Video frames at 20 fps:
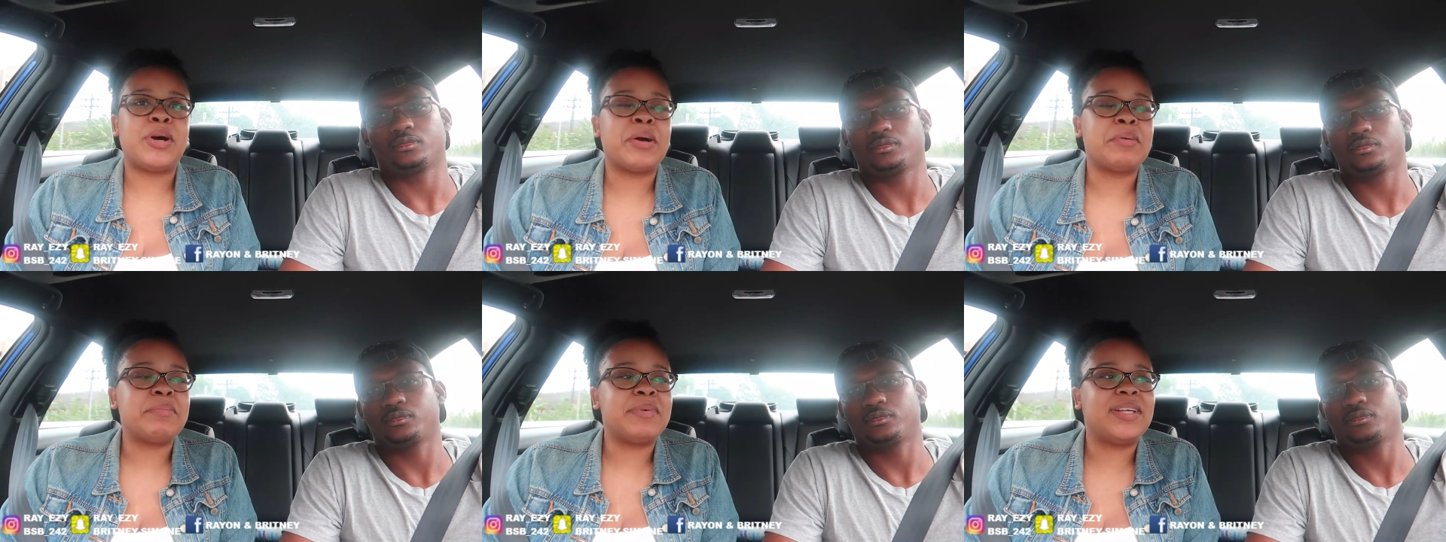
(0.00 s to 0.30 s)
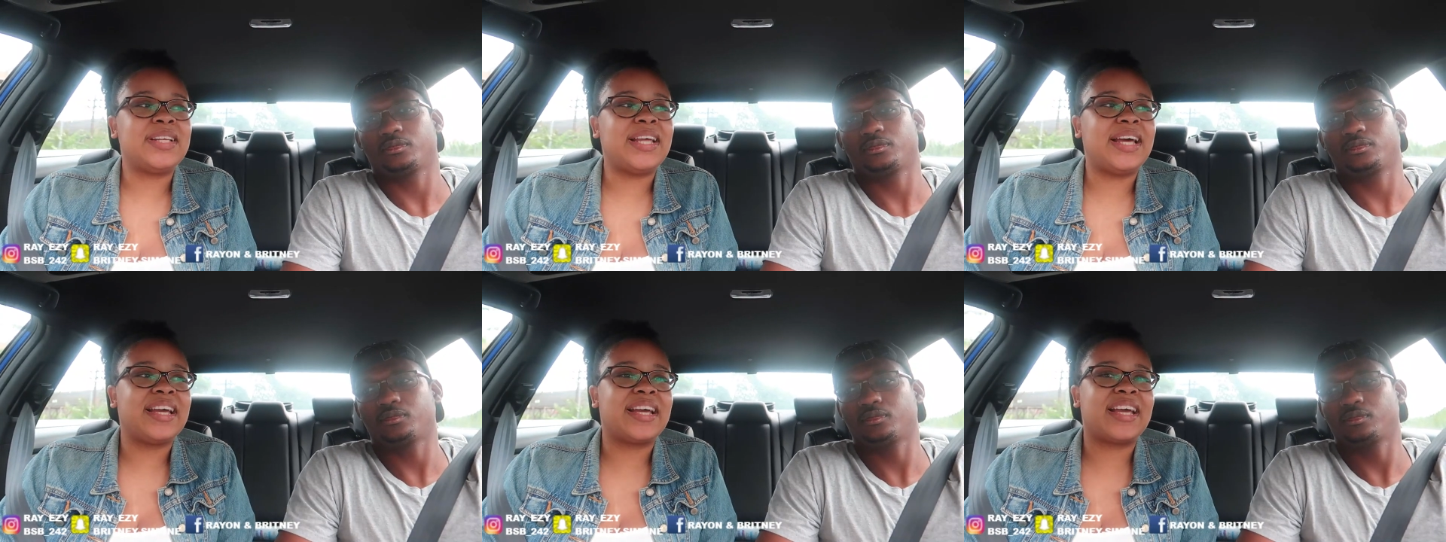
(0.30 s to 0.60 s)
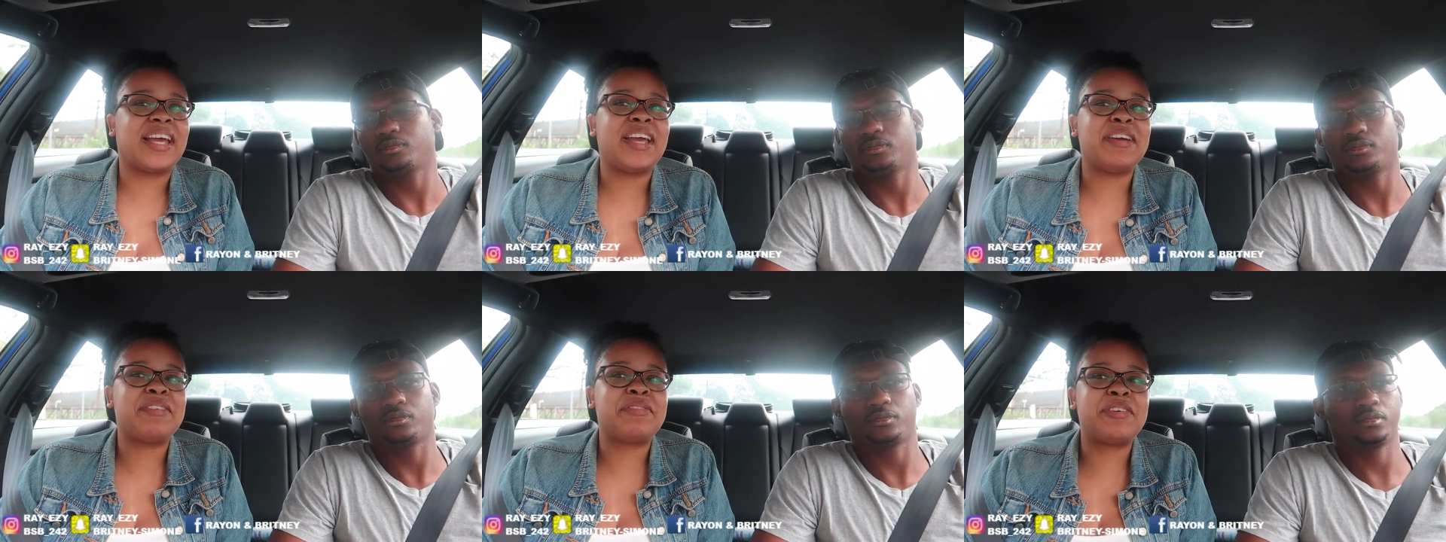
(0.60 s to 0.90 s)
Speaker 1: talking about
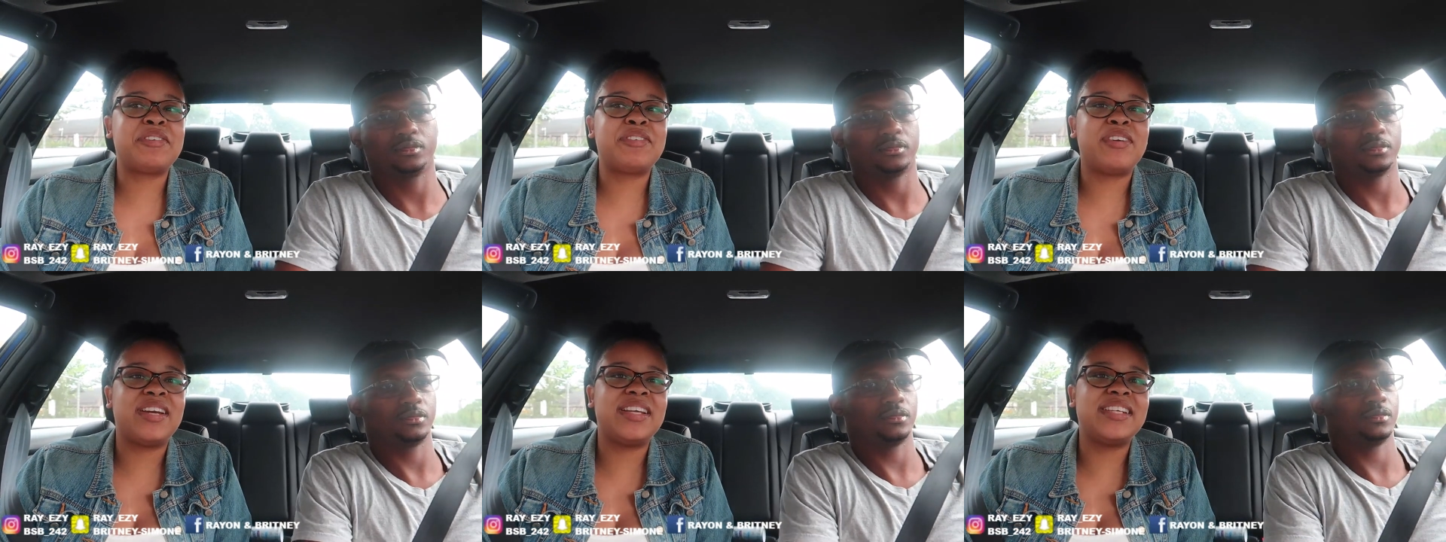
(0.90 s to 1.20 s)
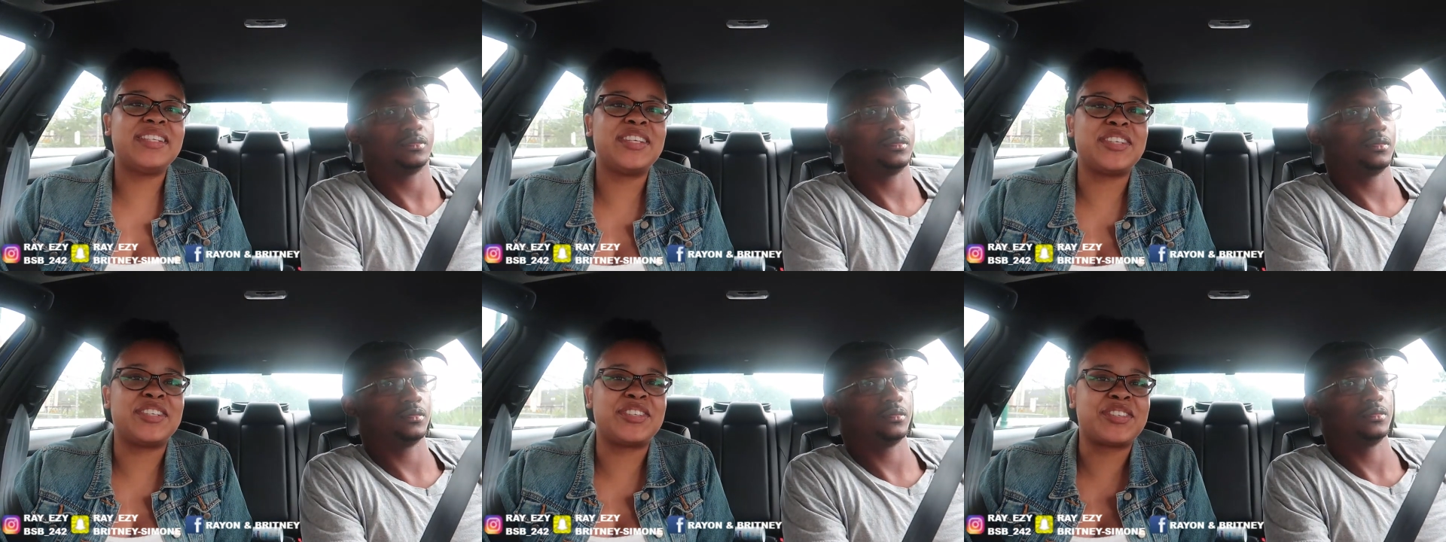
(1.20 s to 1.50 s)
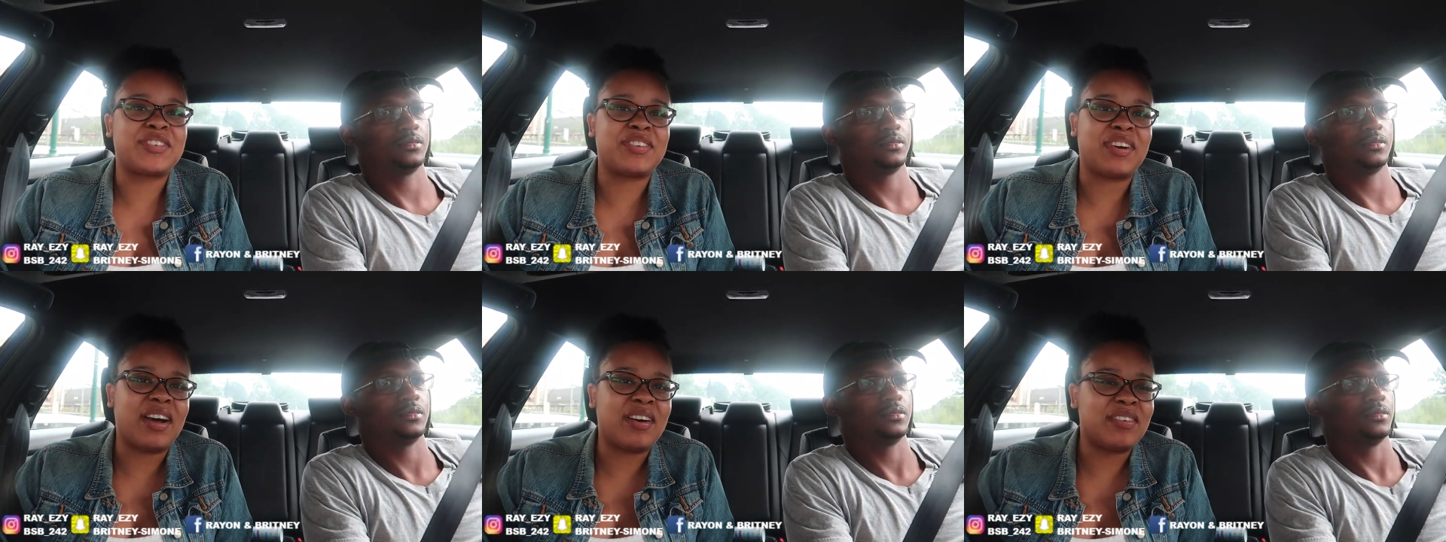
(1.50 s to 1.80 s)
like if we're ready to
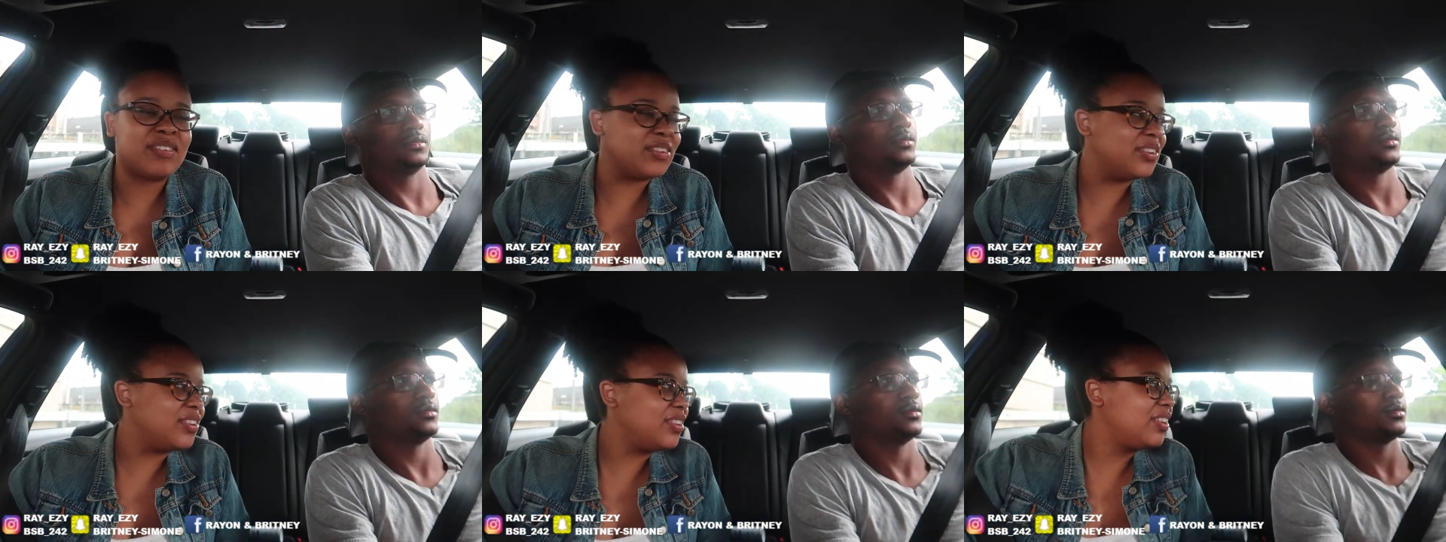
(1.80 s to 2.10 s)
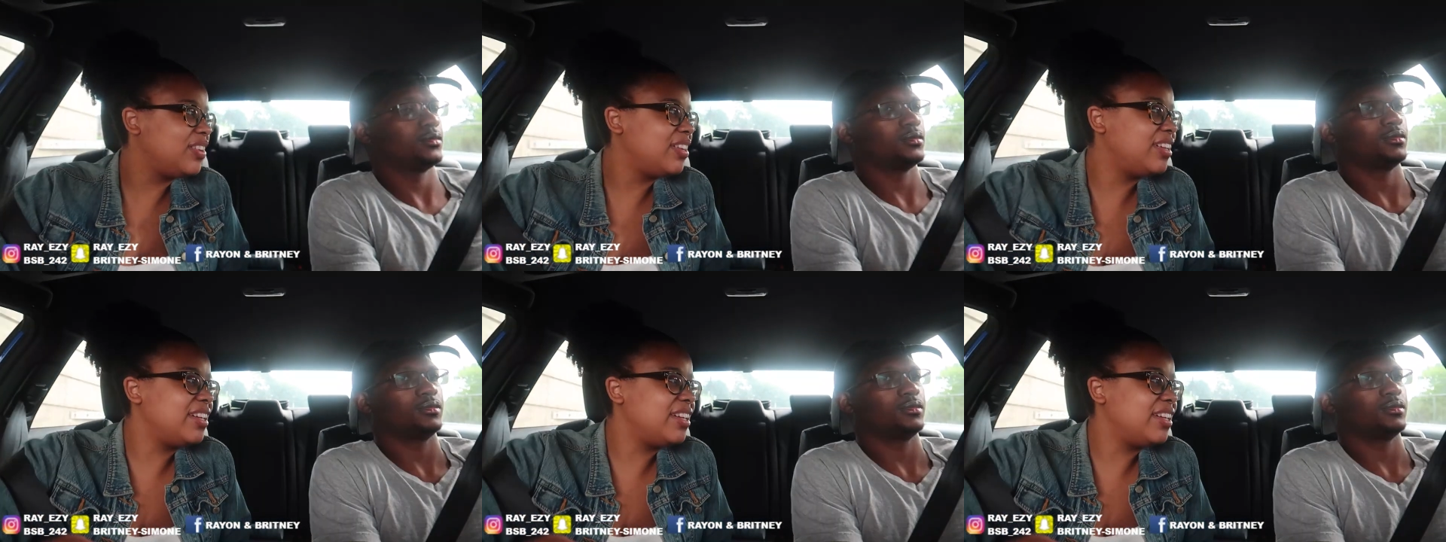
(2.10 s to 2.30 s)
travel.